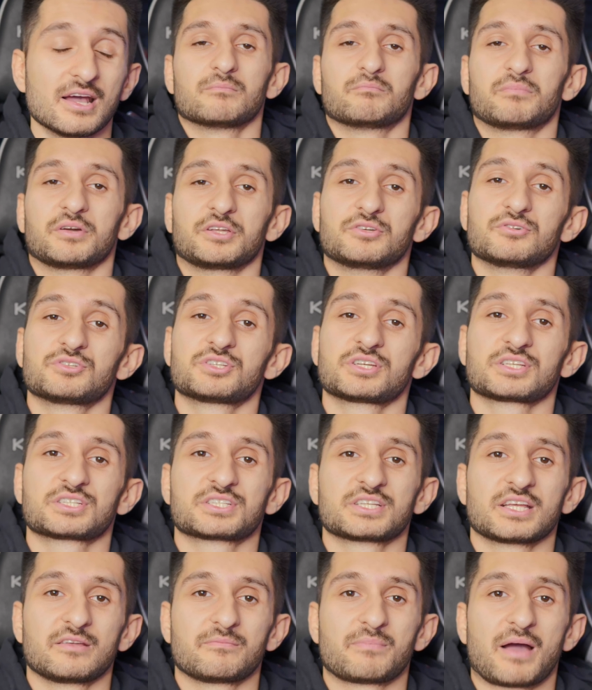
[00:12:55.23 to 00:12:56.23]
But using
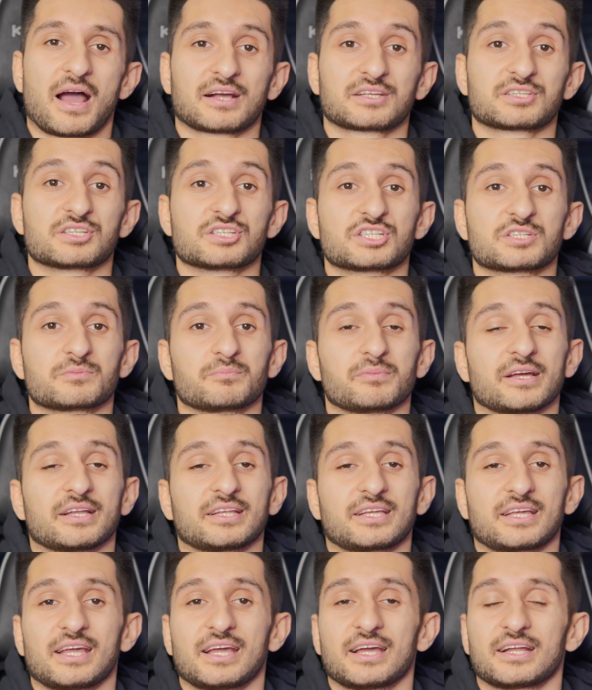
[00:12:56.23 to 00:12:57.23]
Cinepacks'
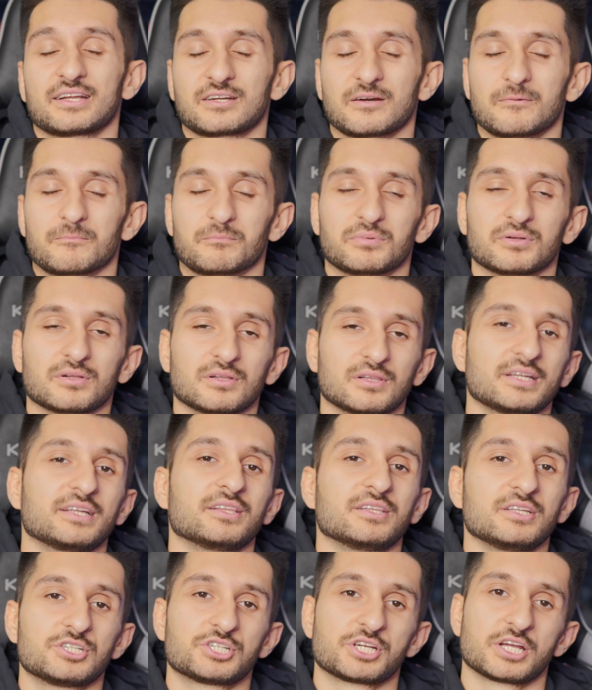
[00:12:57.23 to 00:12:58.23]
Split Kit
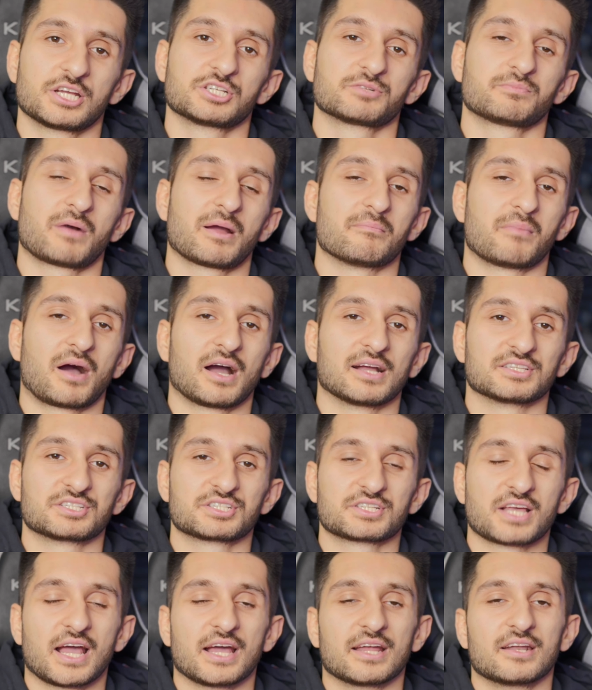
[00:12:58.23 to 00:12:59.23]
completely changed my
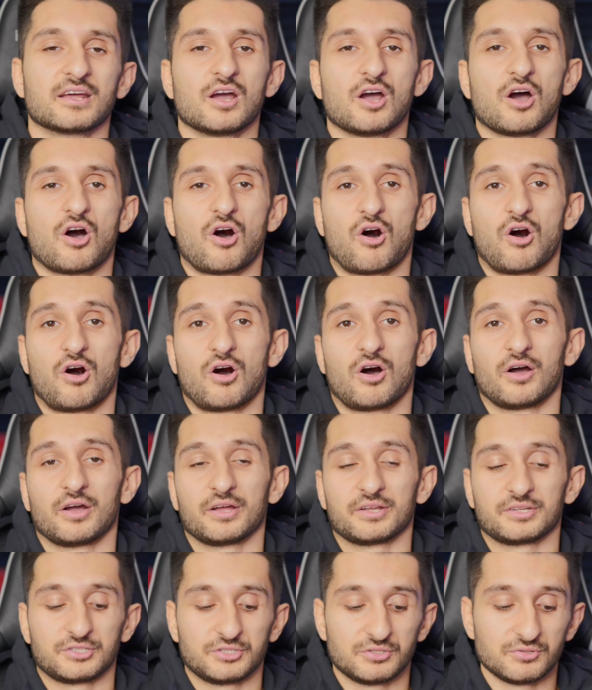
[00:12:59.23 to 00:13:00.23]
mindset
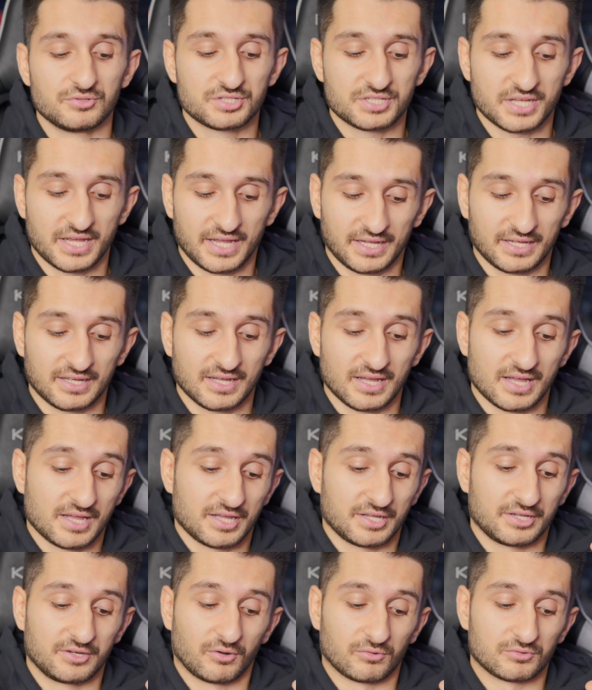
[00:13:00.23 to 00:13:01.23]
on using,
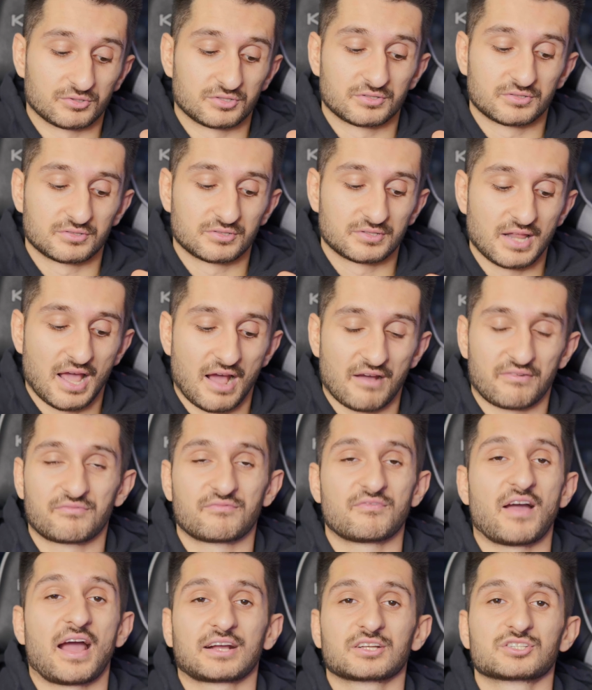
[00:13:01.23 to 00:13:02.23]
you know,
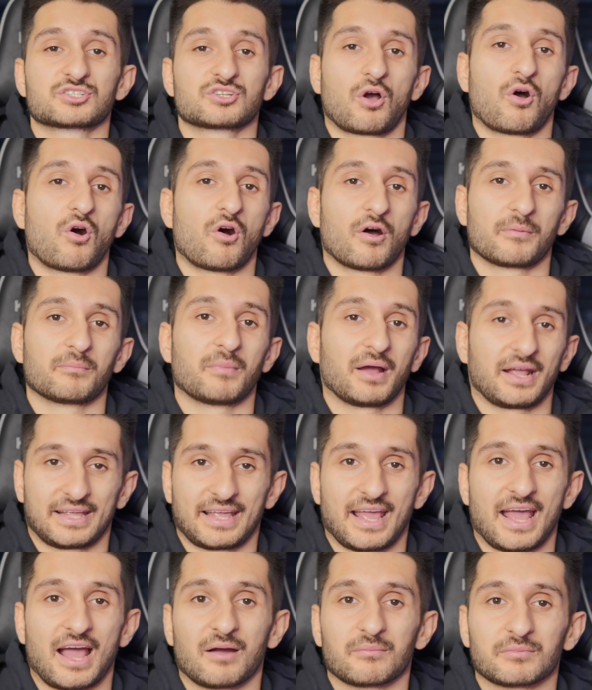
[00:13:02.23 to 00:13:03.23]
effects on my
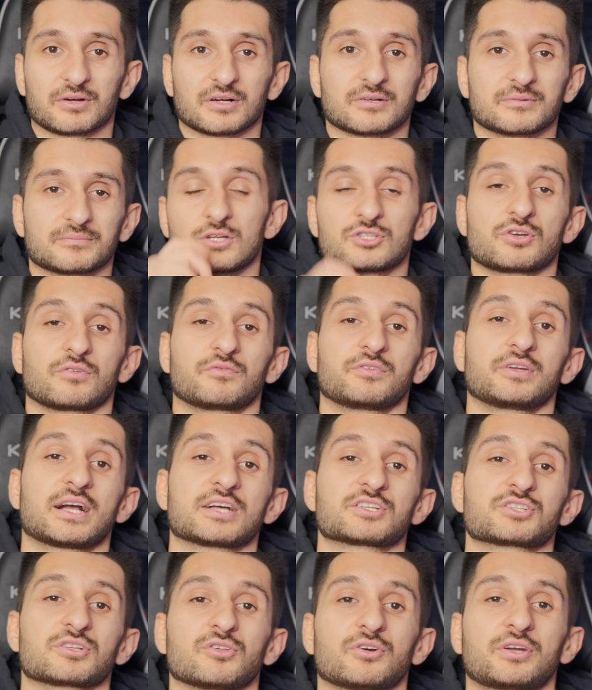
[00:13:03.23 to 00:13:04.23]
camera. So if you
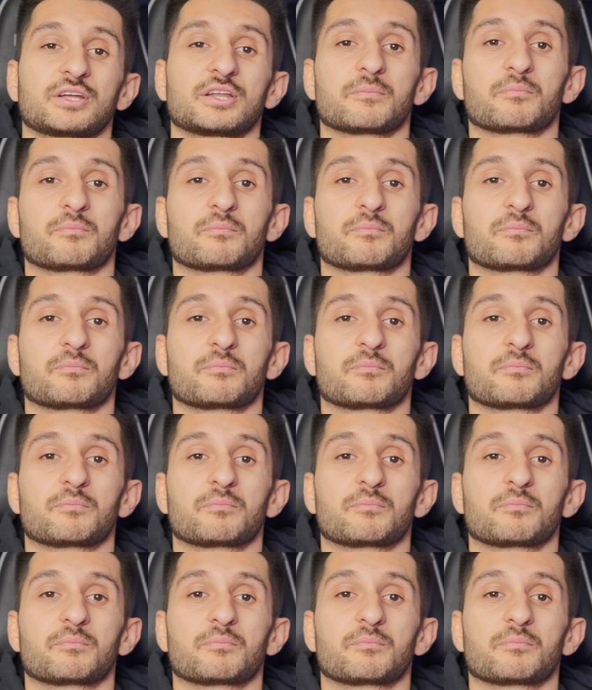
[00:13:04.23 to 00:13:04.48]
guys are looking to